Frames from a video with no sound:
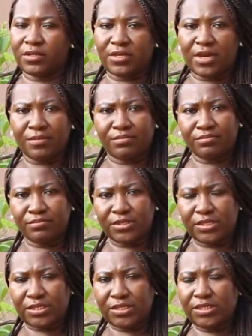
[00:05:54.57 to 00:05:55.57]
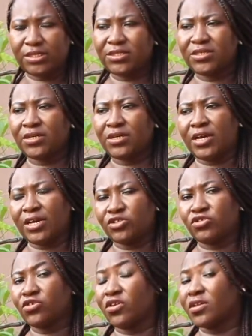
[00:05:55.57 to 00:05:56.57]
yam seedling,
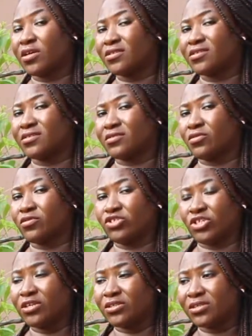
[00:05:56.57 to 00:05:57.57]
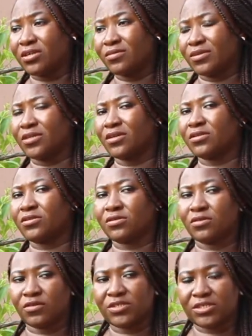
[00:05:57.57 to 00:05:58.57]
ensure that you're gentle, because
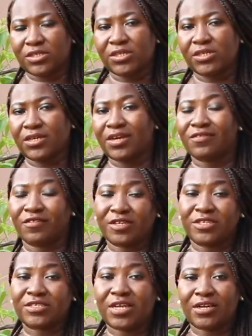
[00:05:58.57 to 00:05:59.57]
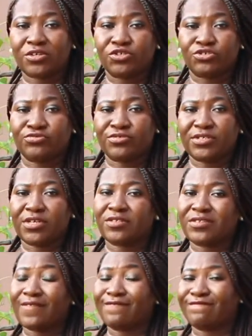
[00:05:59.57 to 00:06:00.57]
those seedlings that have already started shooting
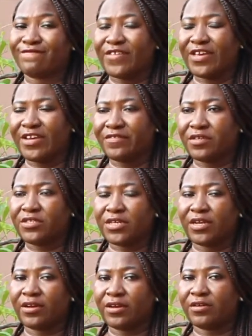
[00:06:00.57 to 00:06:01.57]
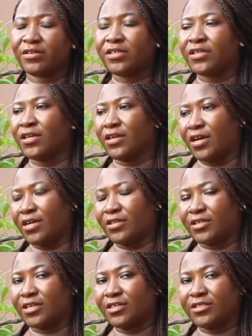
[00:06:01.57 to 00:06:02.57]
out are very tender and they can